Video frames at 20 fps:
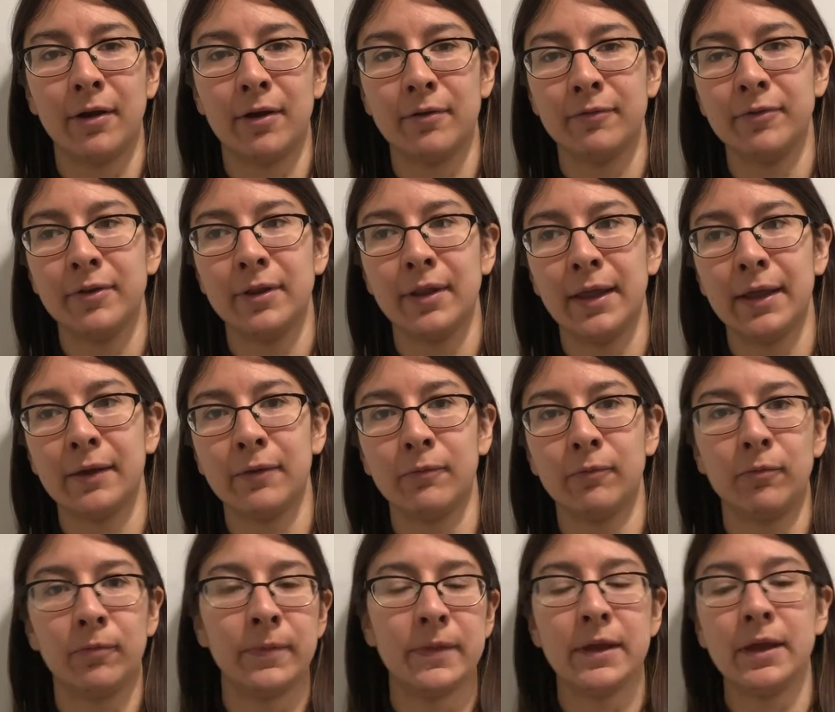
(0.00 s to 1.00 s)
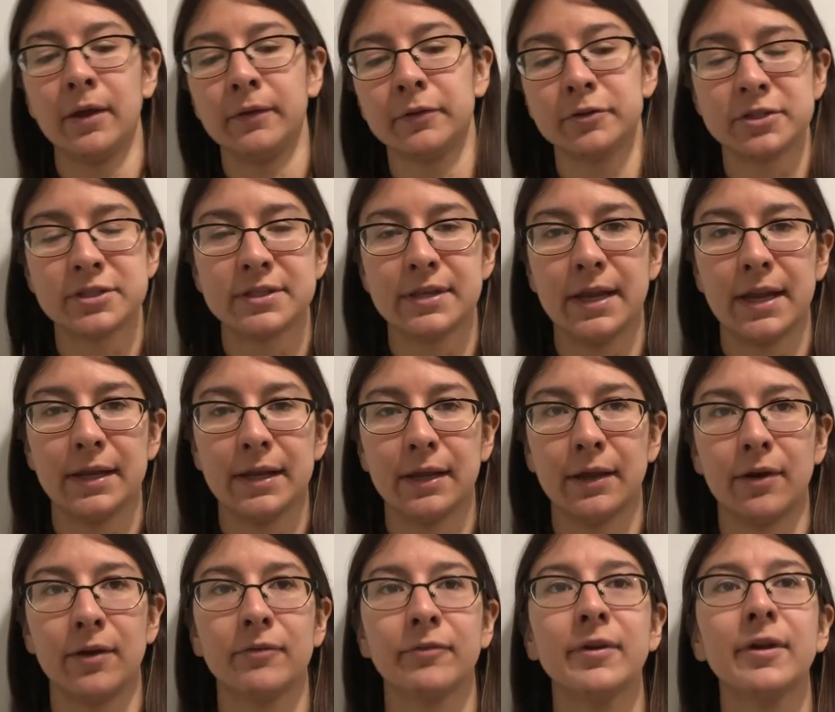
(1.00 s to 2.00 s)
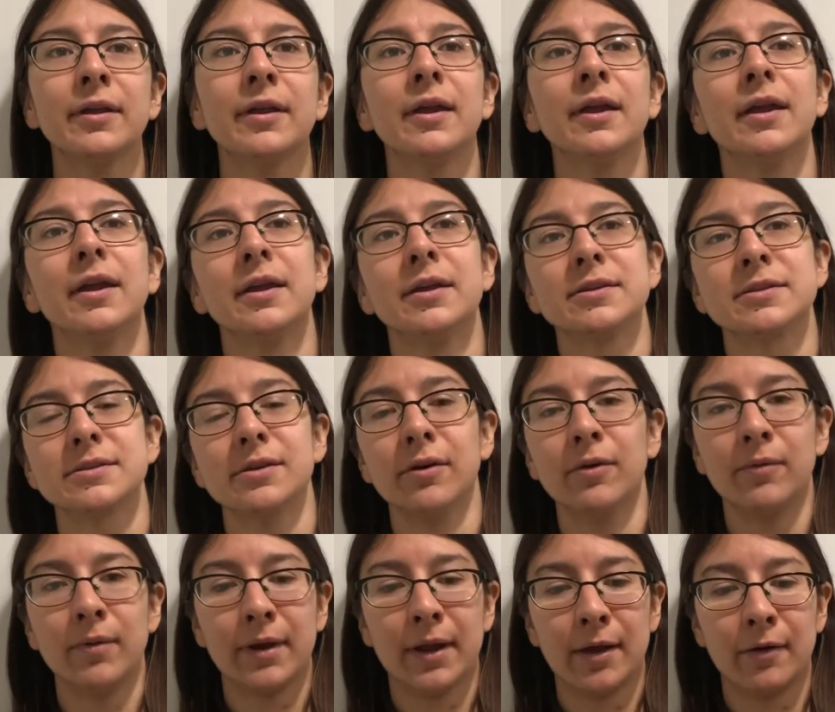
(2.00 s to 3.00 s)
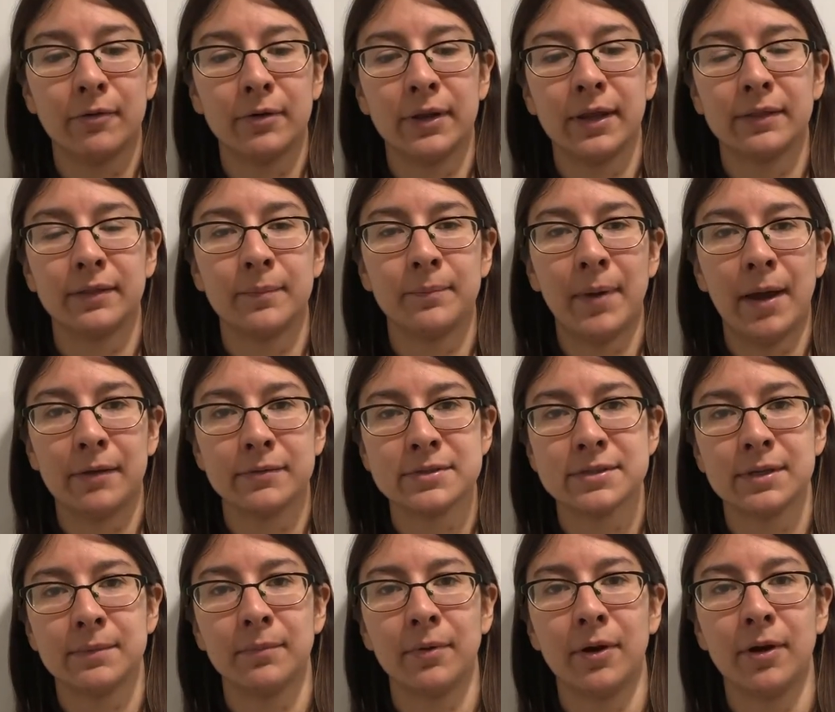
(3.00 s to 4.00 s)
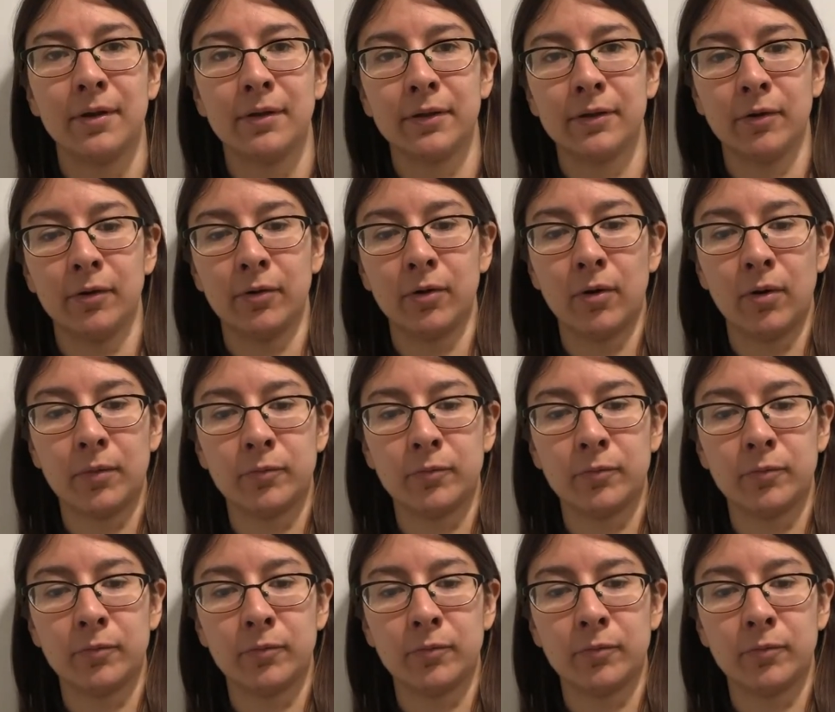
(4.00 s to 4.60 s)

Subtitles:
it, like the understanding of it. So when I would get the bouncing ball, go